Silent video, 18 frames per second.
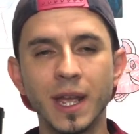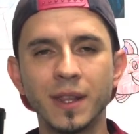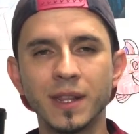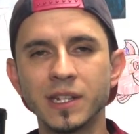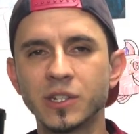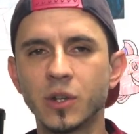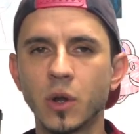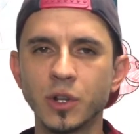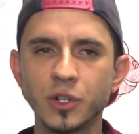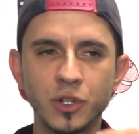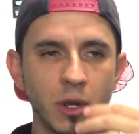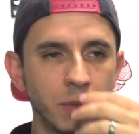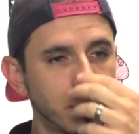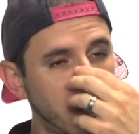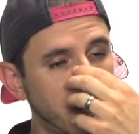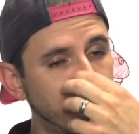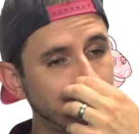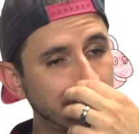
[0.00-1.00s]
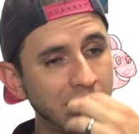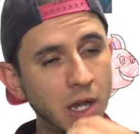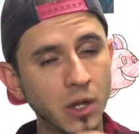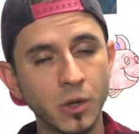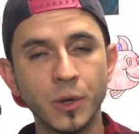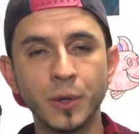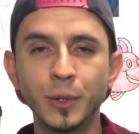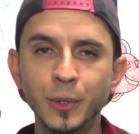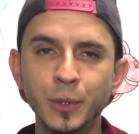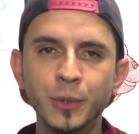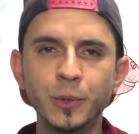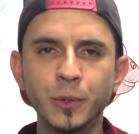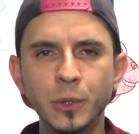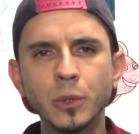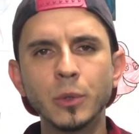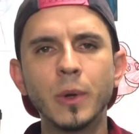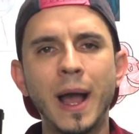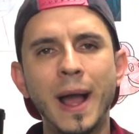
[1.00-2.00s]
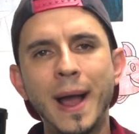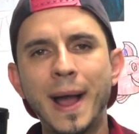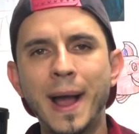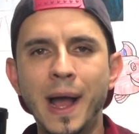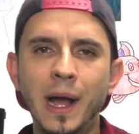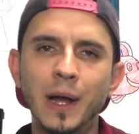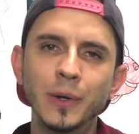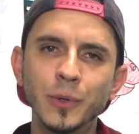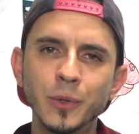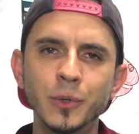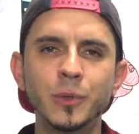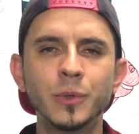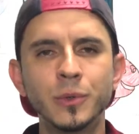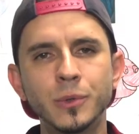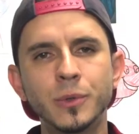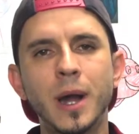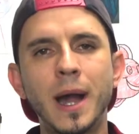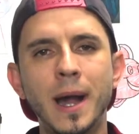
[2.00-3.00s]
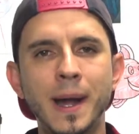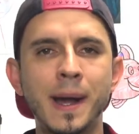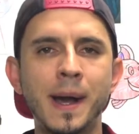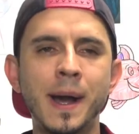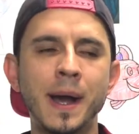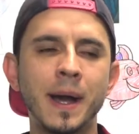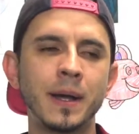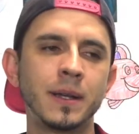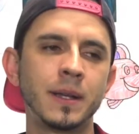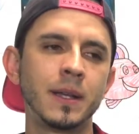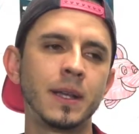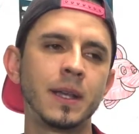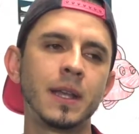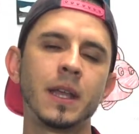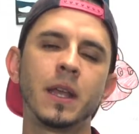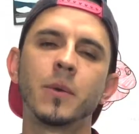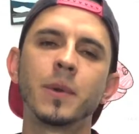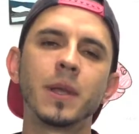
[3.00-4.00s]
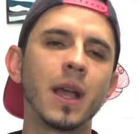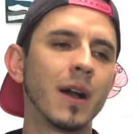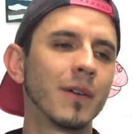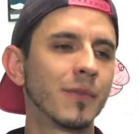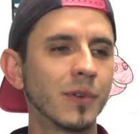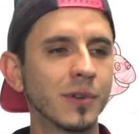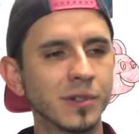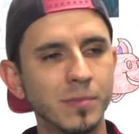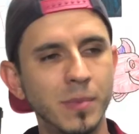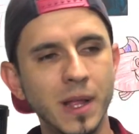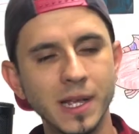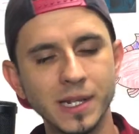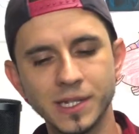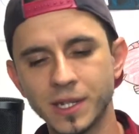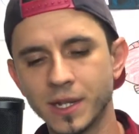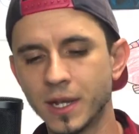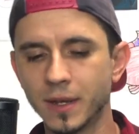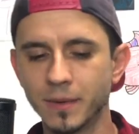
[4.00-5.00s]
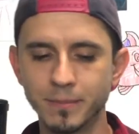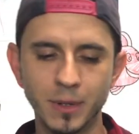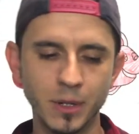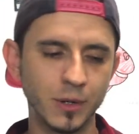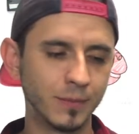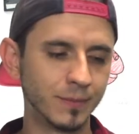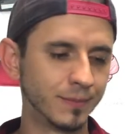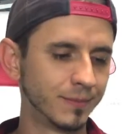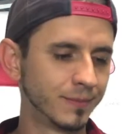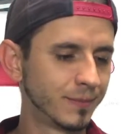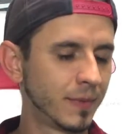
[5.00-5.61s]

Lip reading: And they started jumping up and down, going, ooh, ooh, ah, ah, ooh, ooh, ah, ah. And we got first place. Boom.